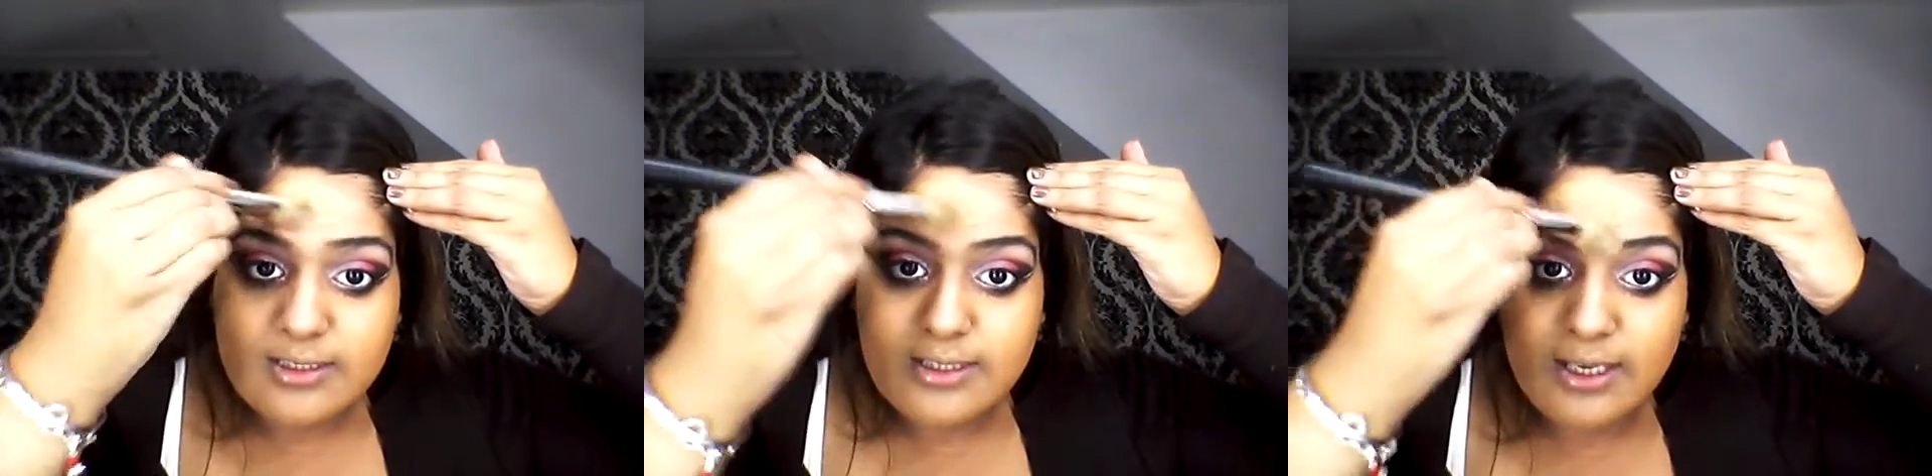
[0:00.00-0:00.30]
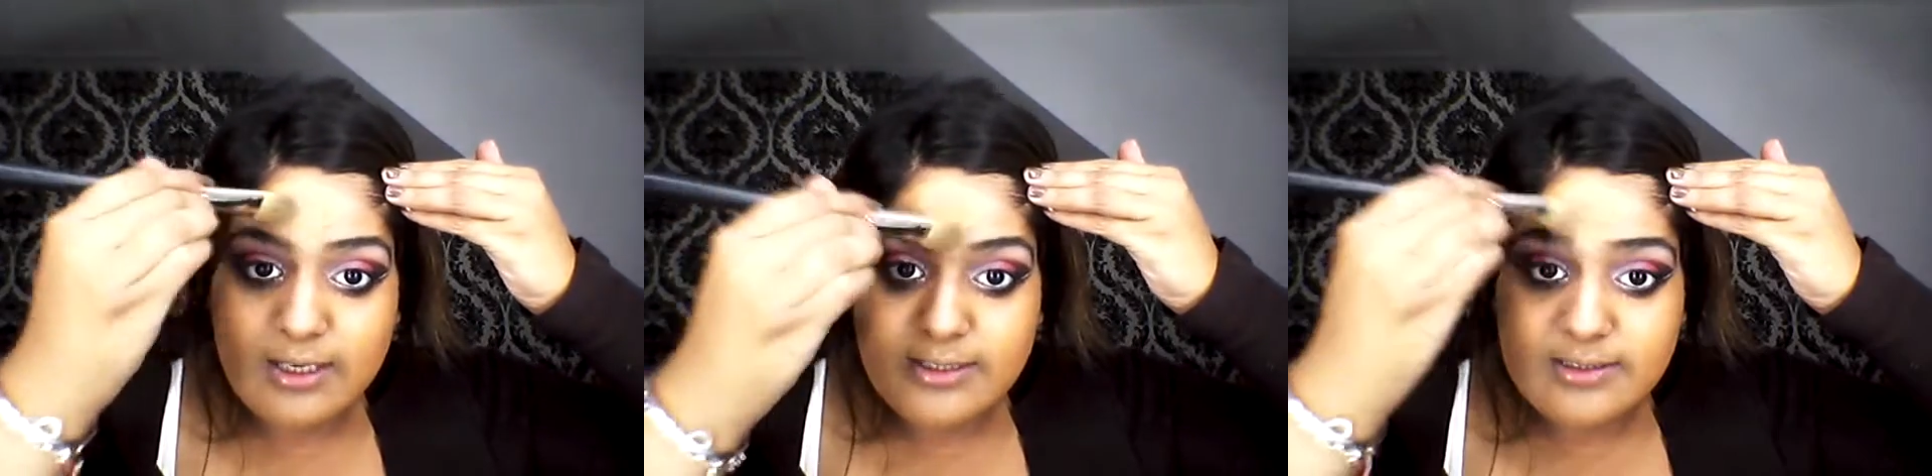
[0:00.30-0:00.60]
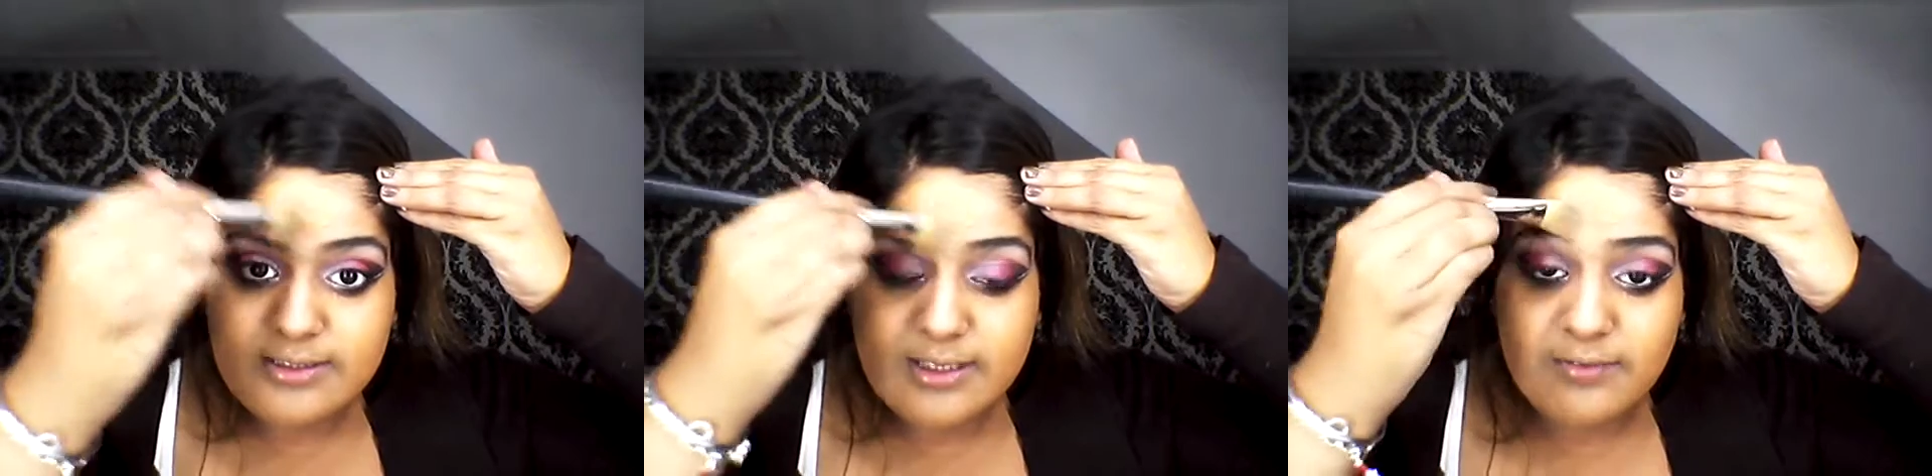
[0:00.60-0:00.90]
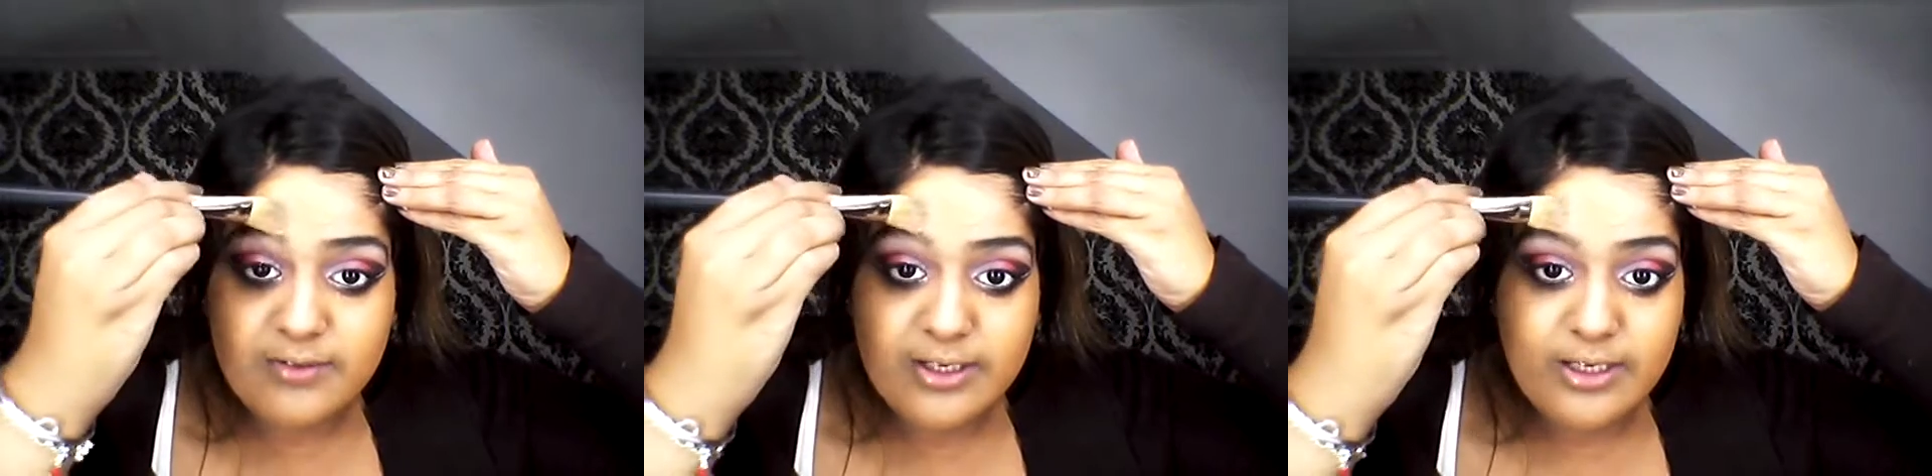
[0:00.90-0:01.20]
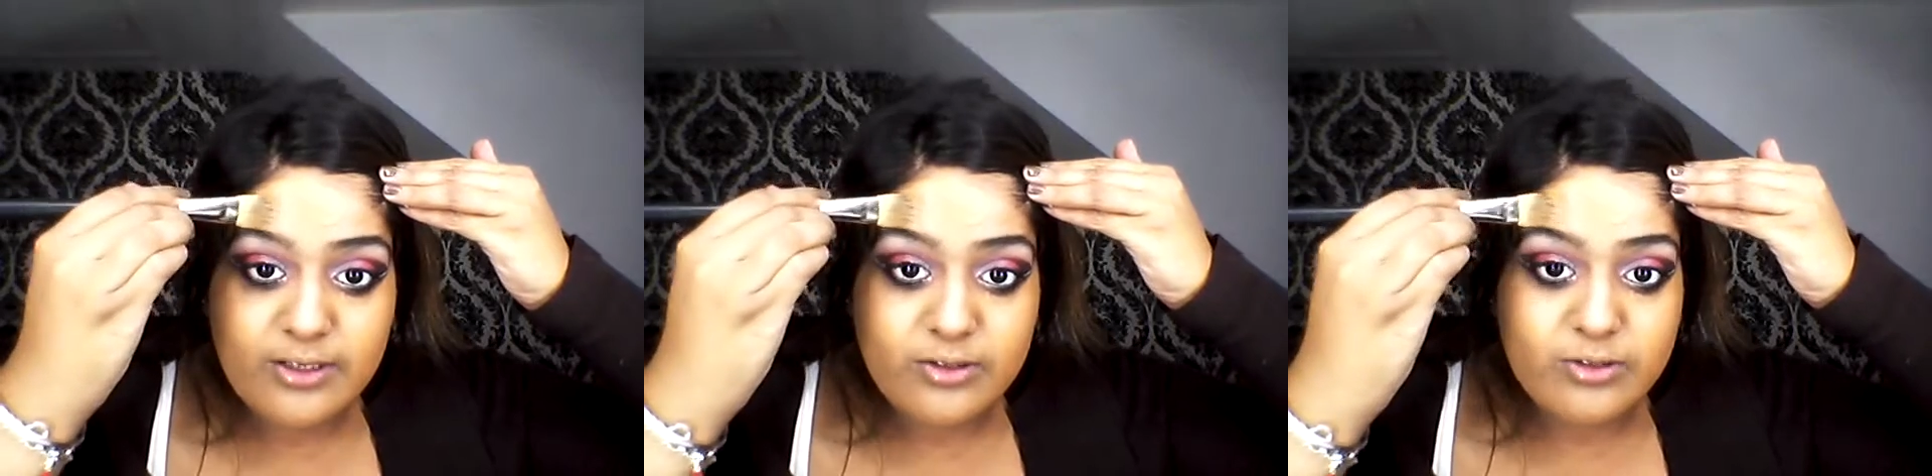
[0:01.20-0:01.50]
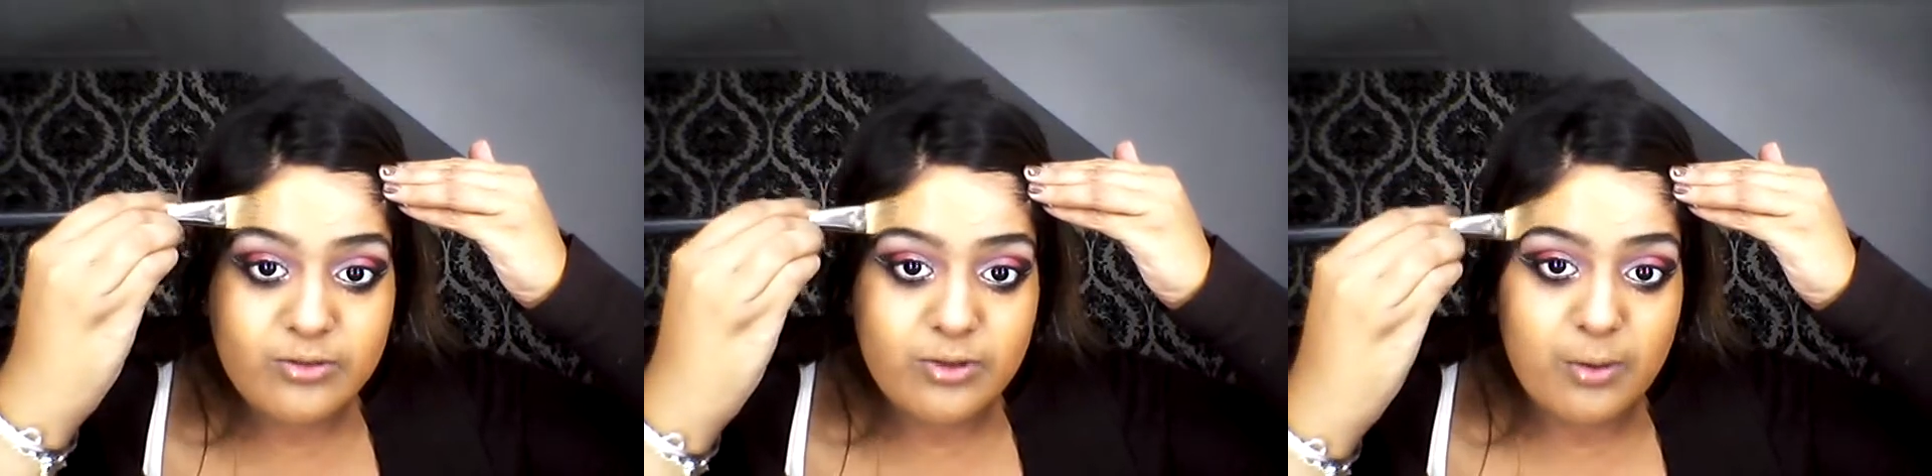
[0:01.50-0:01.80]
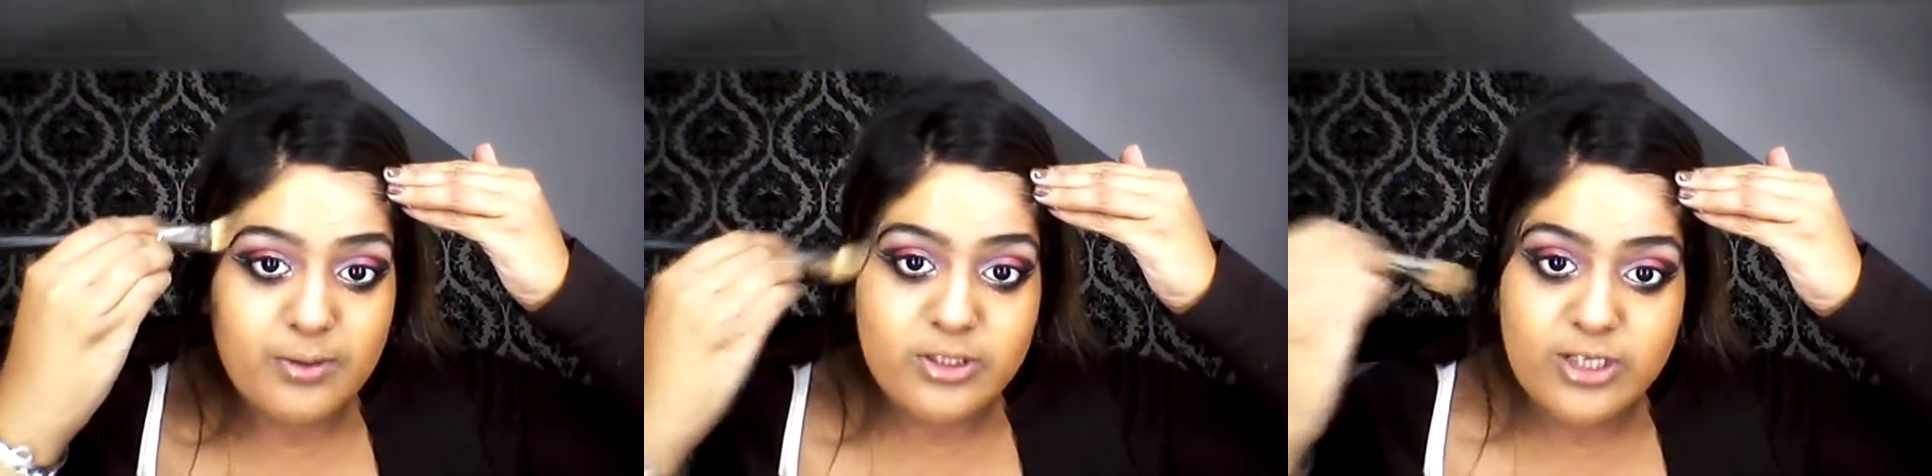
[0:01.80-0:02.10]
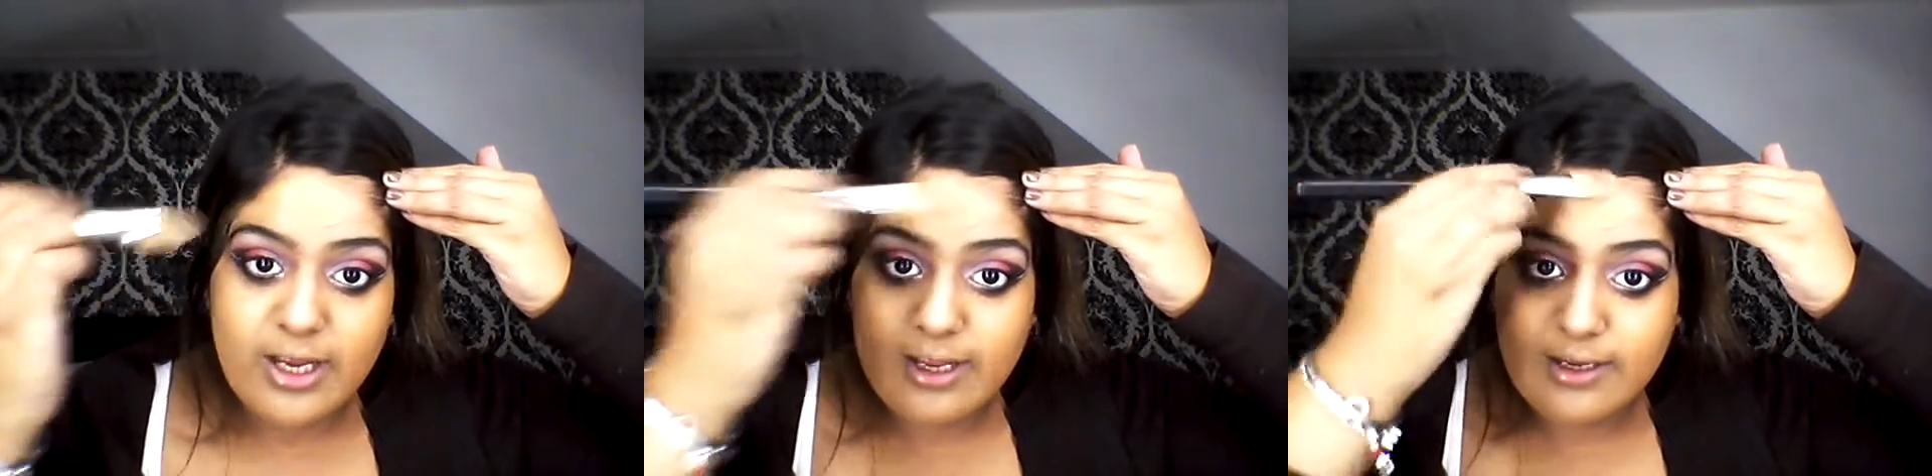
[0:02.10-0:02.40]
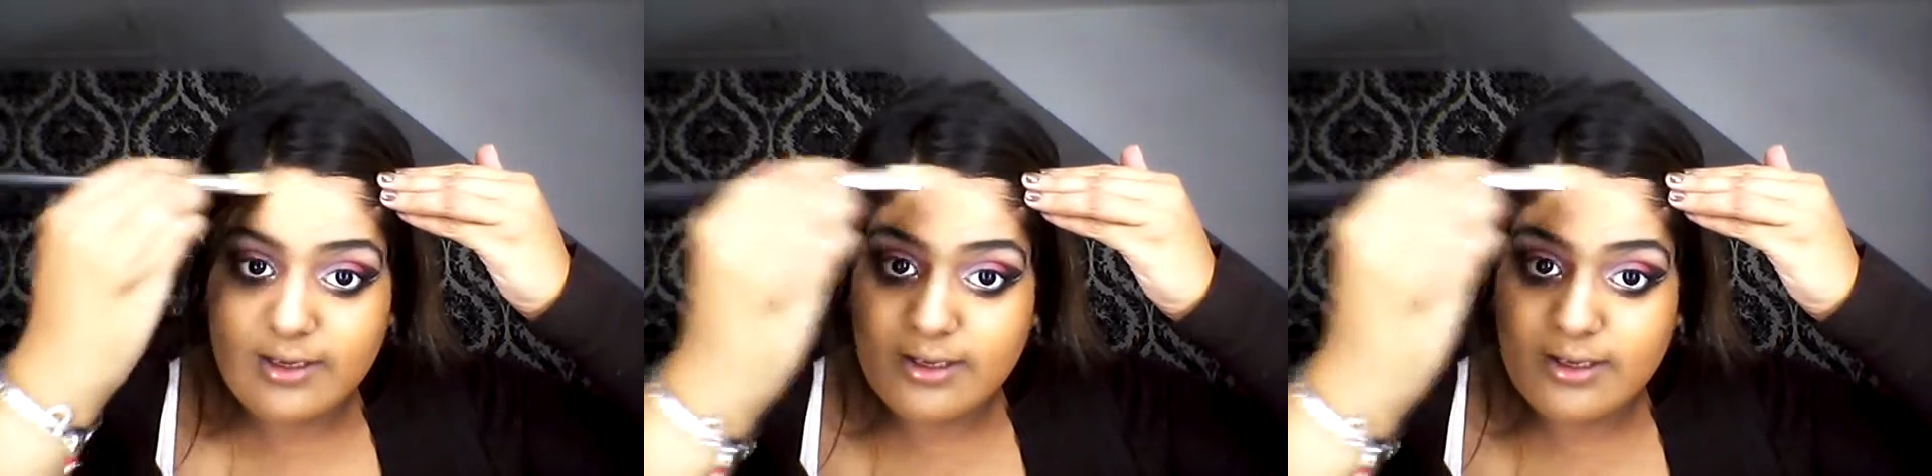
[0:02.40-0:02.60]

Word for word: then definitely do go and check